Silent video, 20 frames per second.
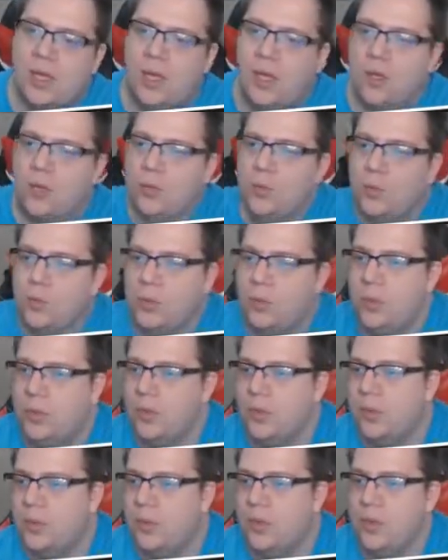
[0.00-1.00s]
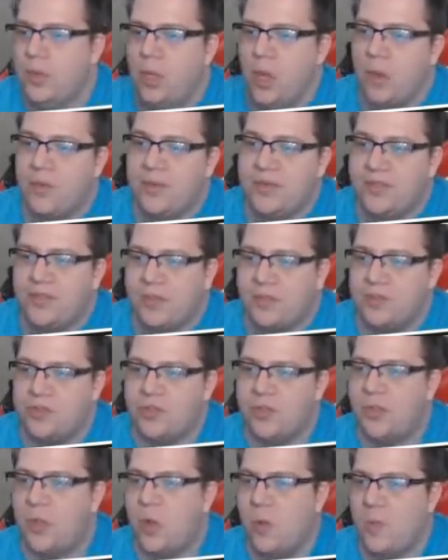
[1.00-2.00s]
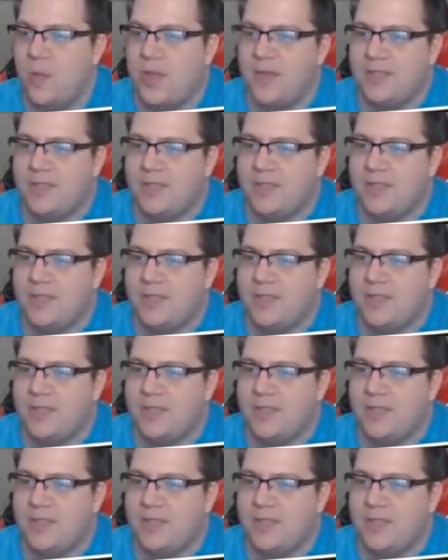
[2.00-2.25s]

Ah, uh, ooh. Oh, there's uh, so